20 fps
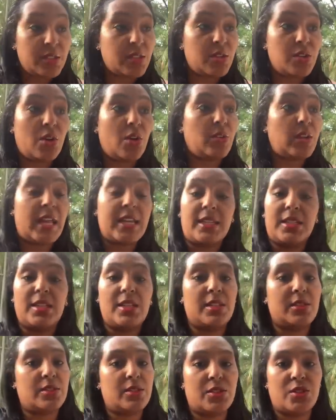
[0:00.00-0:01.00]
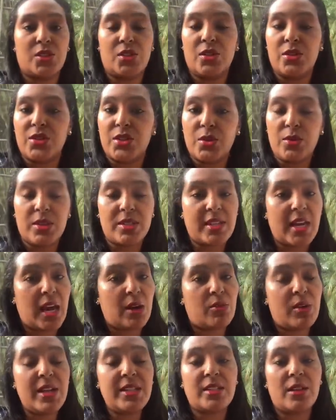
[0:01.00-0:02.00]
you know, like suicide
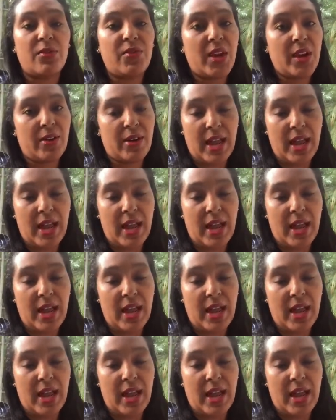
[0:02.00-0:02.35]
rates are very